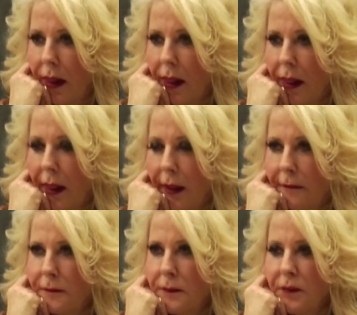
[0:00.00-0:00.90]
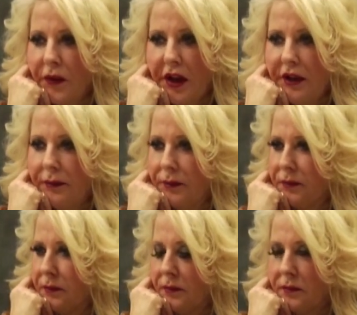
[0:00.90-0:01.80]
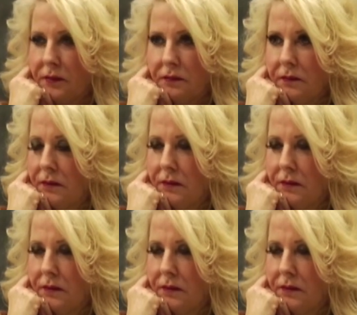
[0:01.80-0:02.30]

Did others hold an opportunity call?